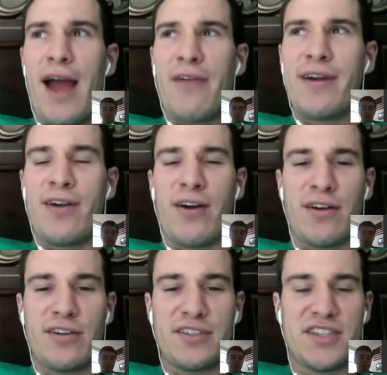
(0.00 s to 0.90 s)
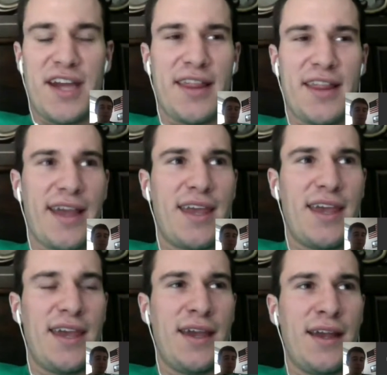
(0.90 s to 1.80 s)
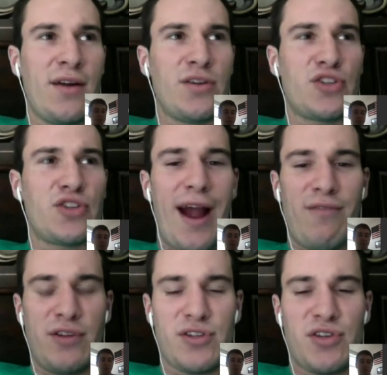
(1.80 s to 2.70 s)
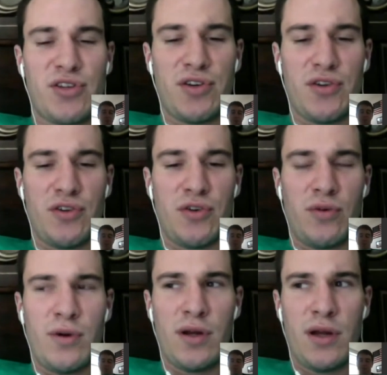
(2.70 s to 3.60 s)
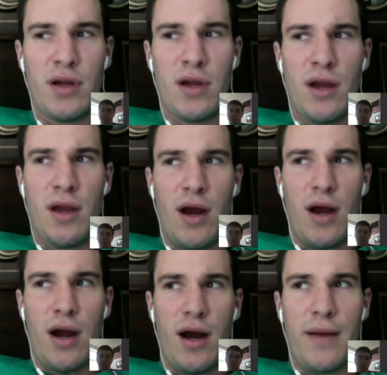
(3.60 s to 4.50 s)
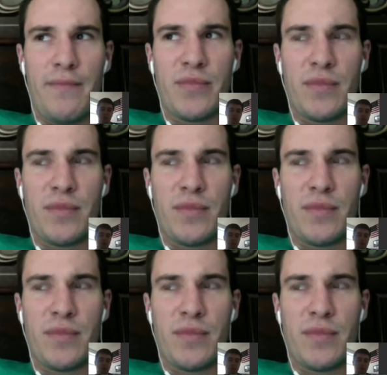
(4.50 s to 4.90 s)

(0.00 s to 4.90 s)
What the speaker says: I read an article saying that he traveled to I